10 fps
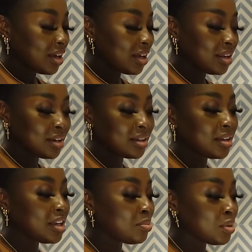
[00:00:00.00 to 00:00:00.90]
and it can
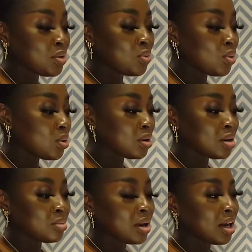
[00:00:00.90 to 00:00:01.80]
keep me
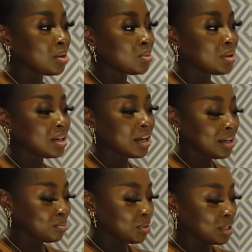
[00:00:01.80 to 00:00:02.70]
warm. I don't
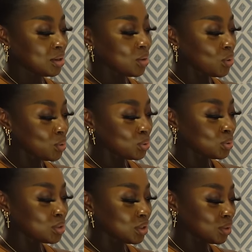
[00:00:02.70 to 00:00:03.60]
like being
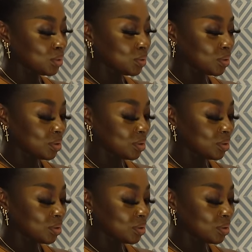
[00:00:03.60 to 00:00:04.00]
cold, yo.